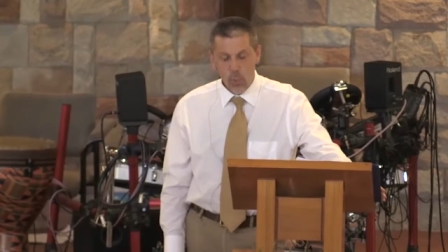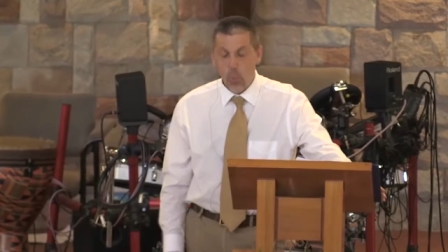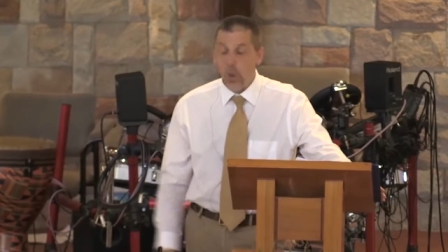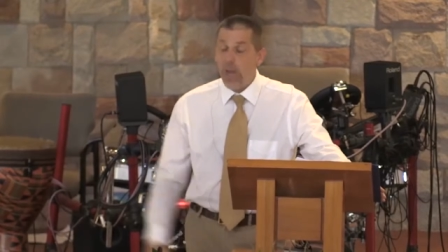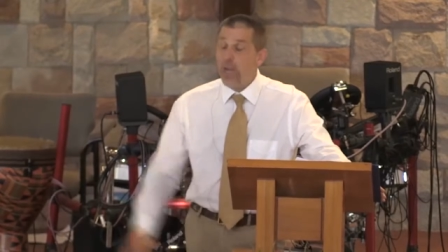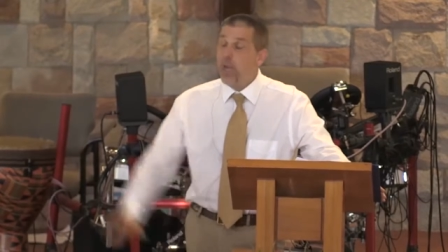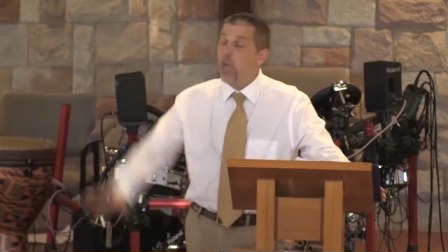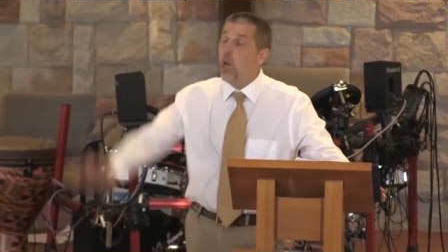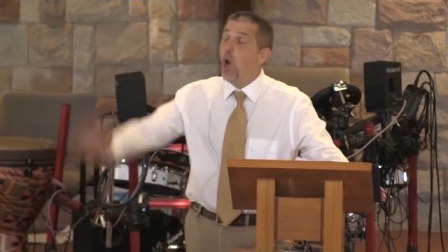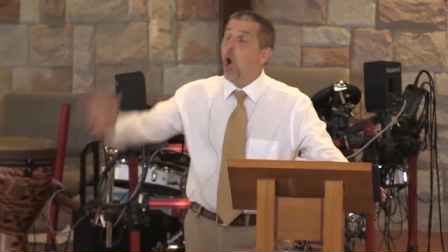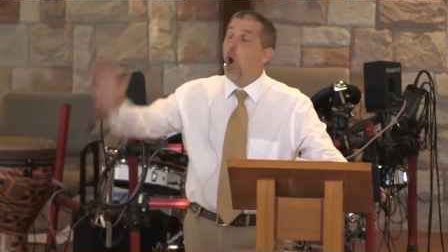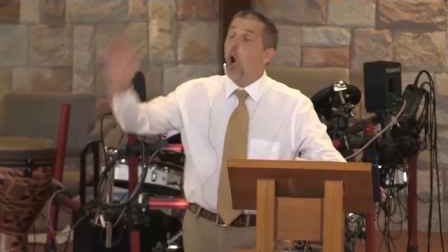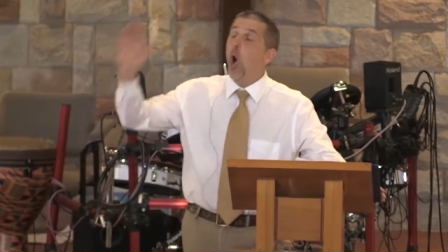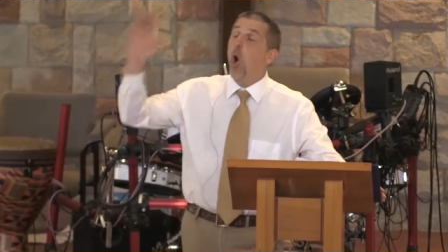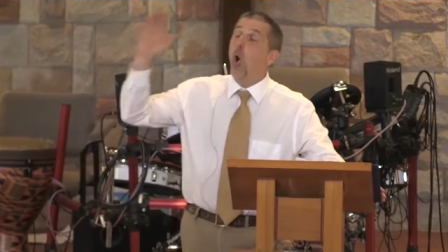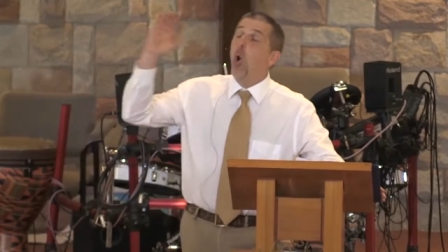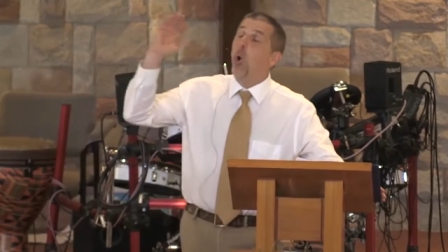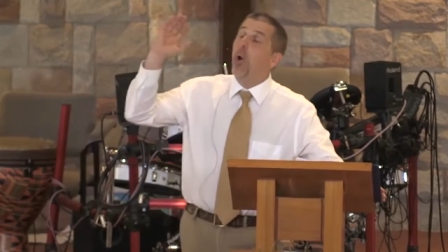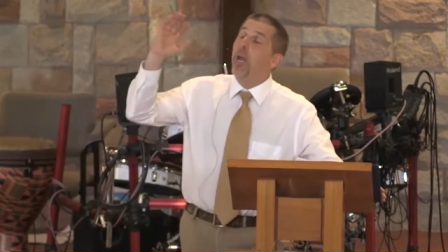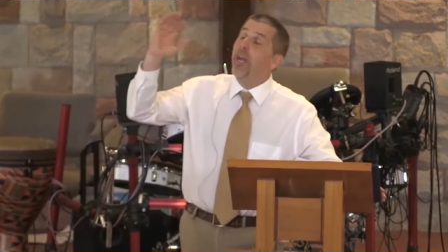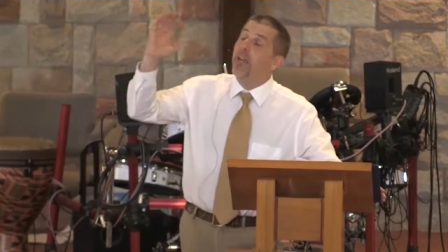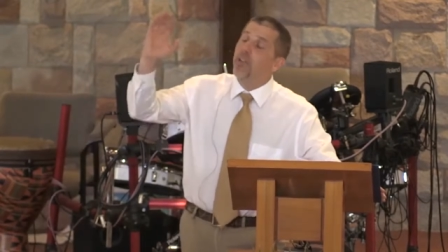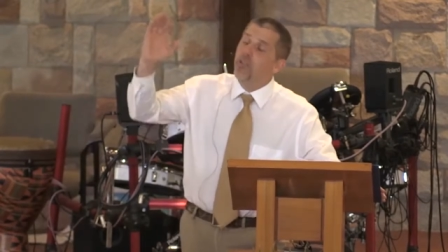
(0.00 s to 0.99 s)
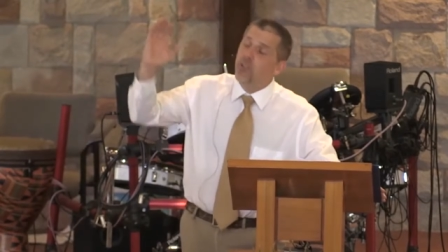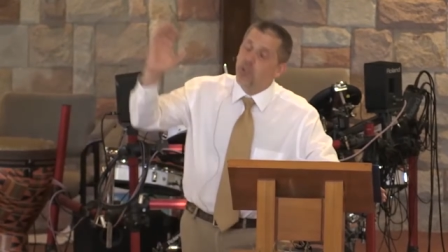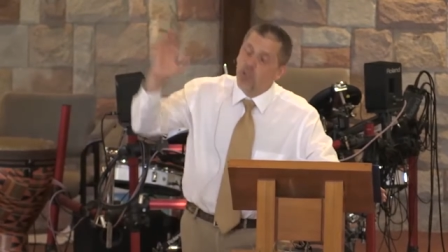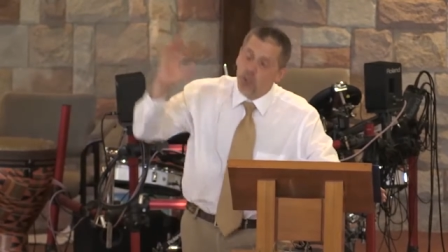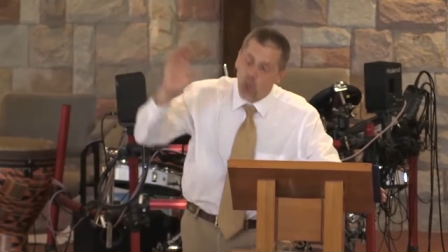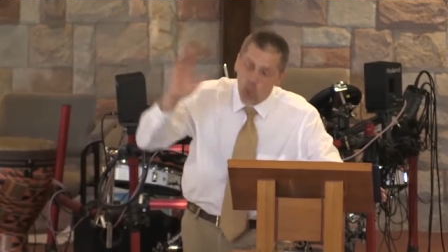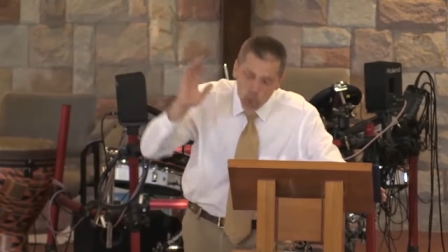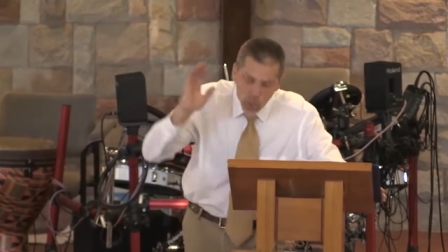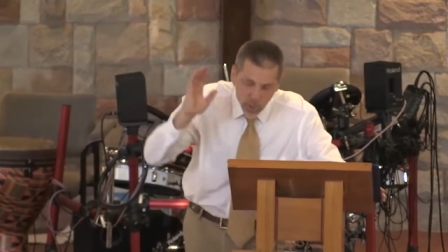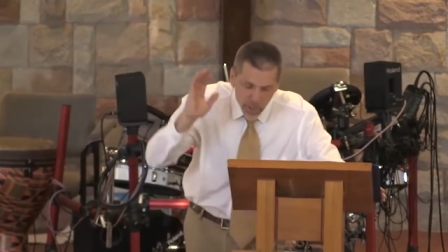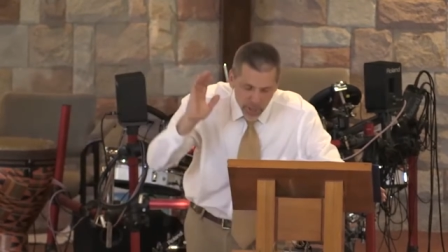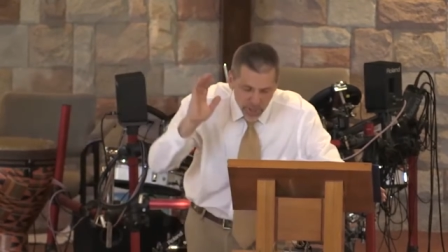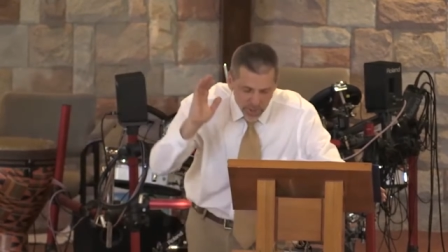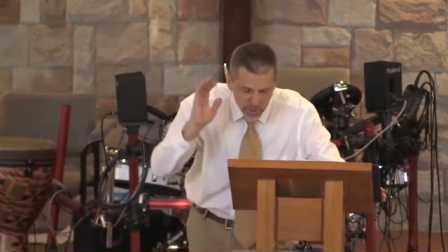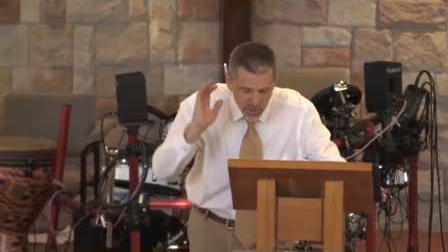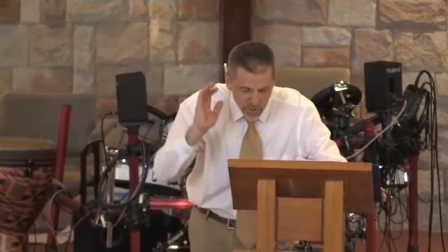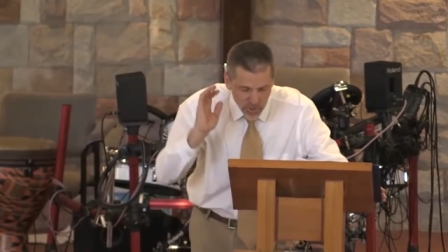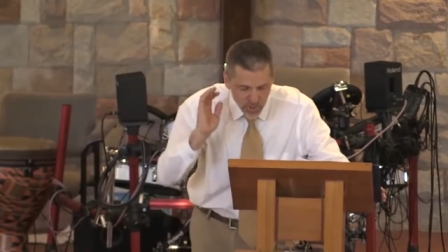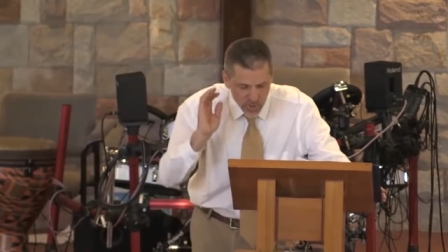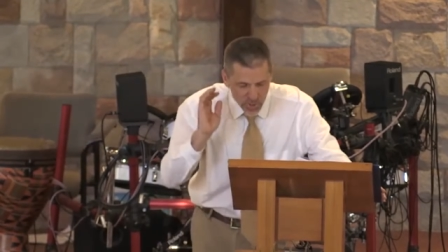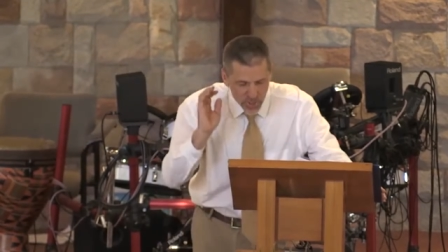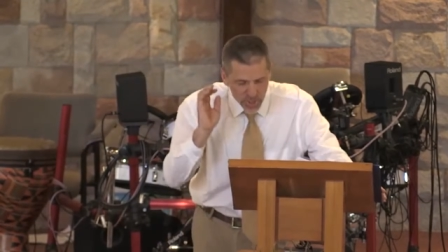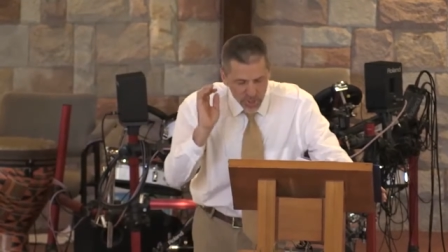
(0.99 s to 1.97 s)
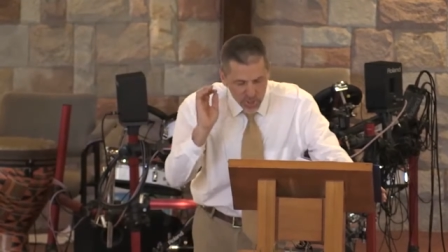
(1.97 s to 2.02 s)
We know He has told
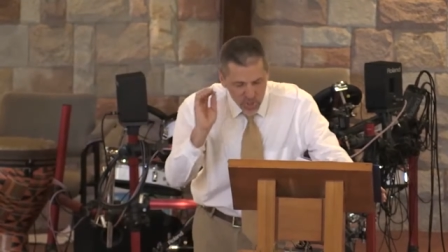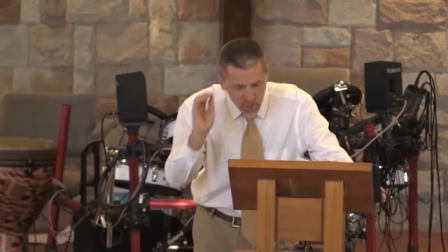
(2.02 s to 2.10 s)
us